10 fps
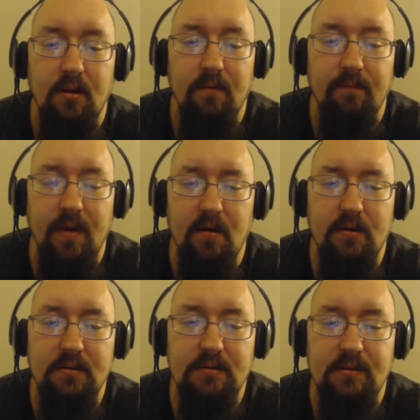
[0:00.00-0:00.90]

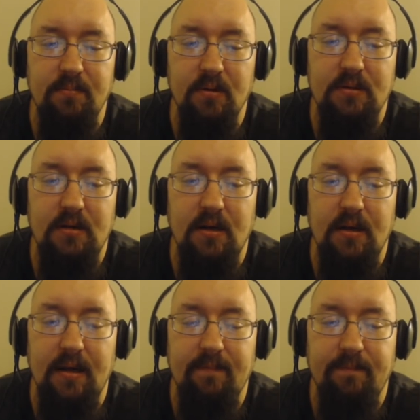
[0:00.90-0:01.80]
veterans,
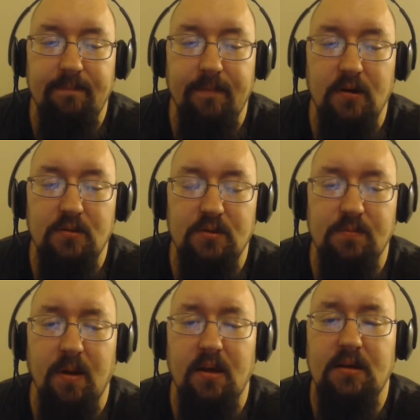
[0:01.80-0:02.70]
military, and first
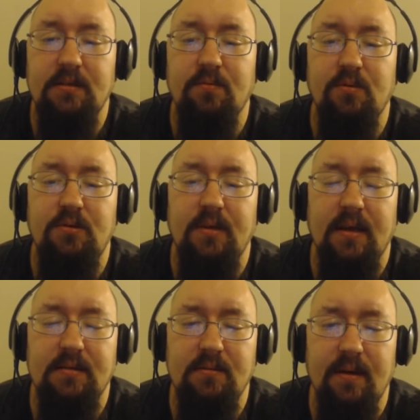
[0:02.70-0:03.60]
responders for what you
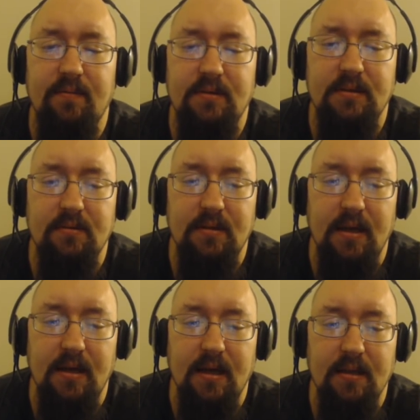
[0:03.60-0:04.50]
guys do every single
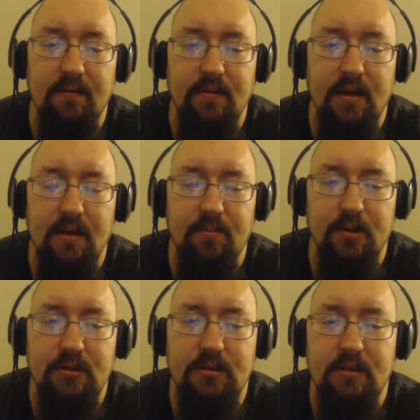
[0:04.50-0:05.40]
day. I love you. I
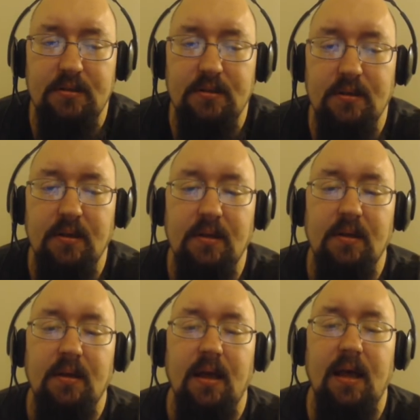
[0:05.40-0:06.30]
appreciate you.
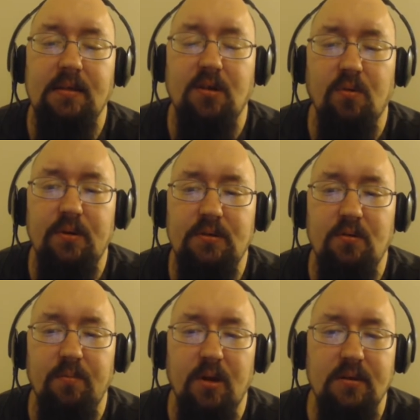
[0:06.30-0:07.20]
As always, you
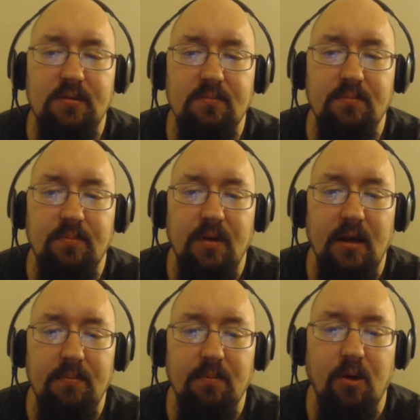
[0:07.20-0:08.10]
have been awesome. I
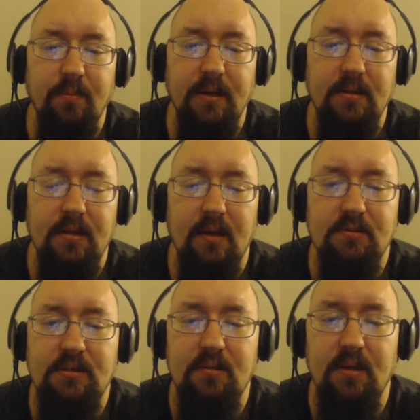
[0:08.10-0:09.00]
have been Bald Man. I will
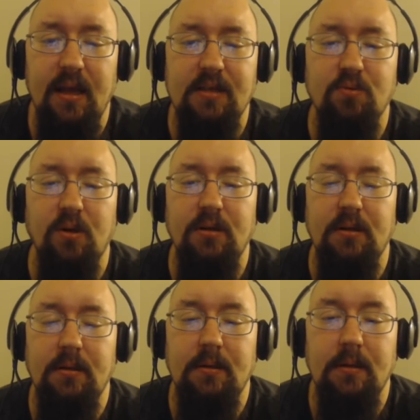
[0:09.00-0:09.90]
see you in the next one.
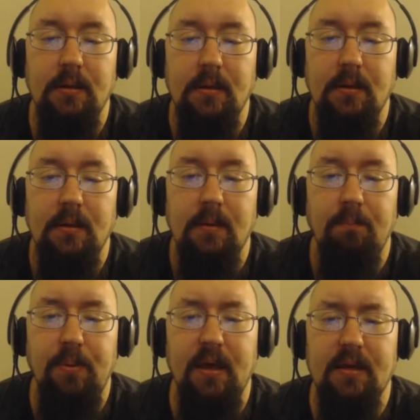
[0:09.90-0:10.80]

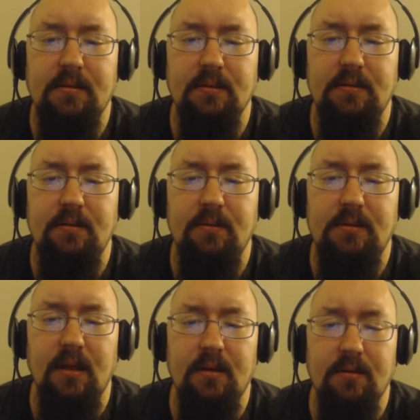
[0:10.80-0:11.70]
Be excellent to each
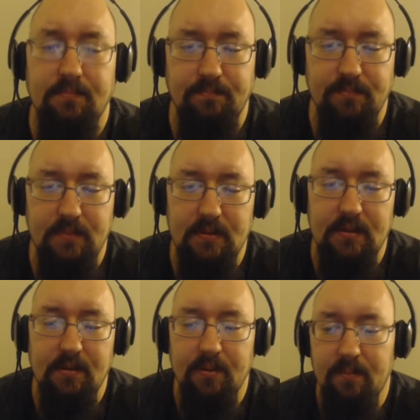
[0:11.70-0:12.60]
other.
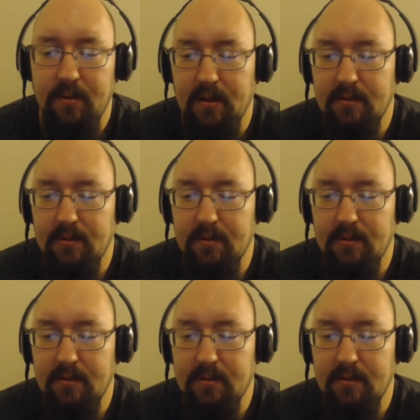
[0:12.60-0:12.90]
Keep that back.